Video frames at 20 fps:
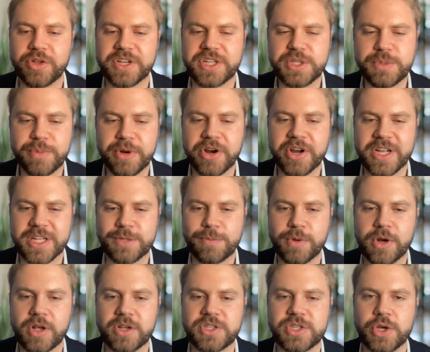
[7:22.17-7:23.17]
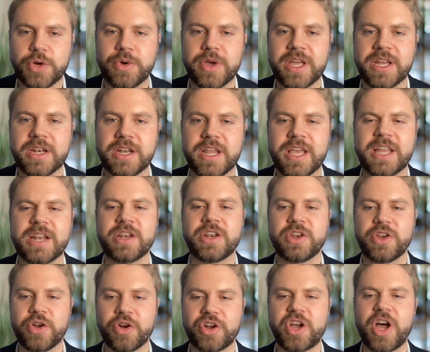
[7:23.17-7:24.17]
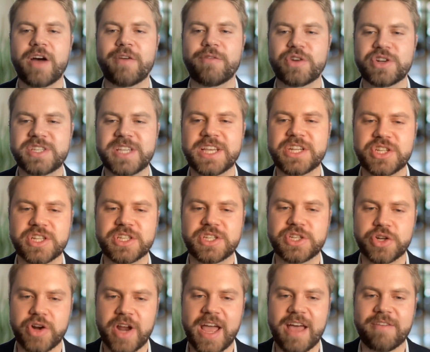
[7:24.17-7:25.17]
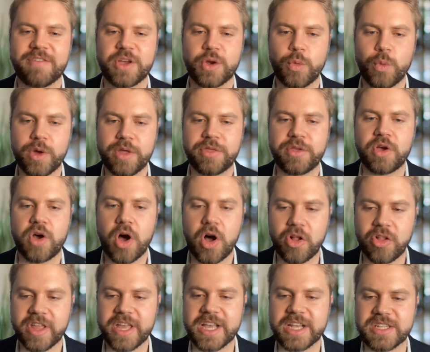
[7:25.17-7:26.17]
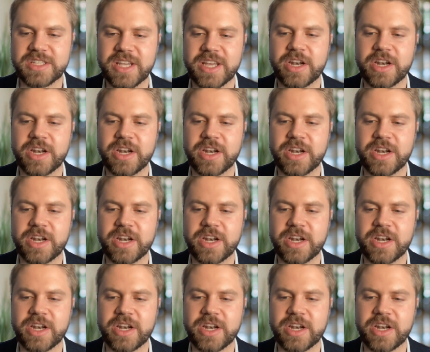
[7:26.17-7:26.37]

experience but also in your conversations you're having with colleagues